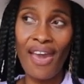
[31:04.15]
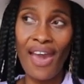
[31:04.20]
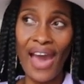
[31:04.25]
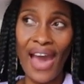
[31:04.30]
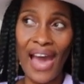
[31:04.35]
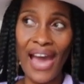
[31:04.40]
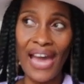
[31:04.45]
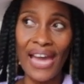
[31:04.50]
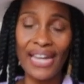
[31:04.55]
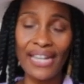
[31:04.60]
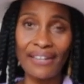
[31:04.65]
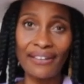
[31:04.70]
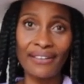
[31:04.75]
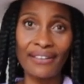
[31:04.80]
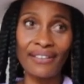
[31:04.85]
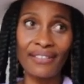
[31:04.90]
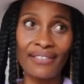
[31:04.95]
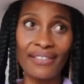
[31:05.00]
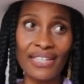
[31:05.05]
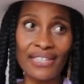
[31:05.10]
and
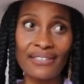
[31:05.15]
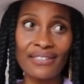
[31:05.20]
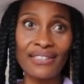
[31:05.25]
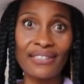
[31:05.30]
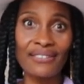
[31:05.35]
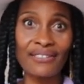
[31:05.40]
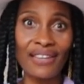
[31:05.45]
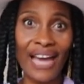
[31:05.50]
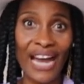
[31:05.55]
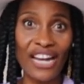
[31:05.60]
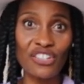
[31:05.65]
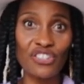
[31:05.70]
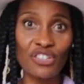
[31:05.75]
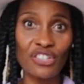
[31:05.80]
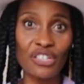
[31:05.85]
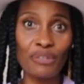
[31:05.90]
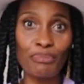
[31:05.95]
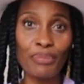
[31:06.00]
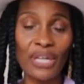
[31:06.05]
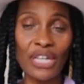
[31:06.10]
this is
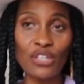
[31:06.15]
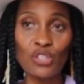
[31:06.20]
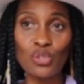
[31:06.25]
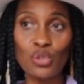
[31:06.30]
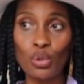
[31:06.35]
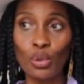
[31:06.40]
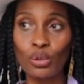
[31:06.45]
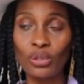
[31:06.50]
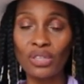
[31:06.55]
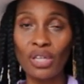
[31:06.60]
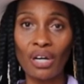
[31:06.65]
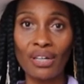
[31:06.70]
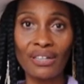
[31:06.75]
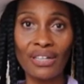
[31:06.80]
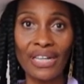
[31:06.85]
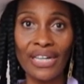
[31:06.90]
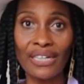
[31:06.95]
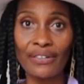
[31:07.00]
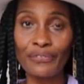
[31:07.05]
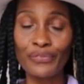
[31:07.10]
actually being sold
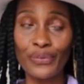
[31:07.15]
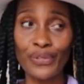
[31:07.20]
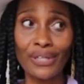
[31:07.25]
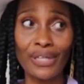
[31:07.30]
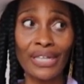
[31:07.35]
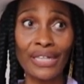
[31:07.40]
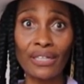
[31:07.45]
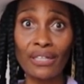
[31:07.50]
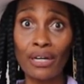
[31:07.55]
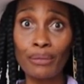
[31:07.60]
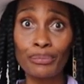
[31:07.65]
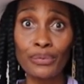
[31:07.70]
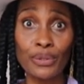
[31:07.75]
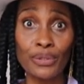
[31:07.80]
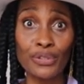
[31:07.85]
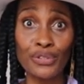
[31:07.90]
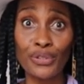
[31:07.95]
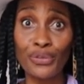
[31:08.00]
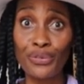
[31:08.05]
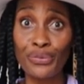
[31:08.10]
online for like up to
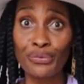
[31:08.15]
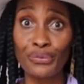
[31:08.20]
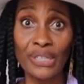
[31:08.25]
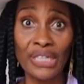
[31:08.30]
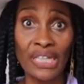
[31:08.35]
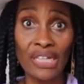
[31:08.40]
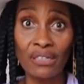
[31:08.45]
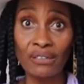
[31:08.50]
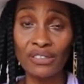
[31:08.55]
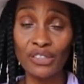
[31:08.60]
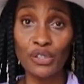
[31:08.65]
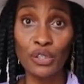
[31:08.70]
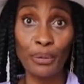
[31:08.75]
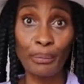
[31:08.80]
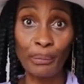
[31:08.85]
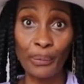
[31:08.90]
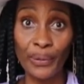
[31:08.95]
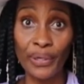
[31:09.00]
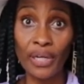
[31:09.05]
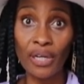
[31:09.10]
3000 or
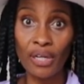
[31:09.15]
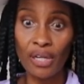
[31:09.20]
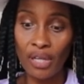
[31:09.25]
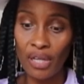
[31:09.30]
more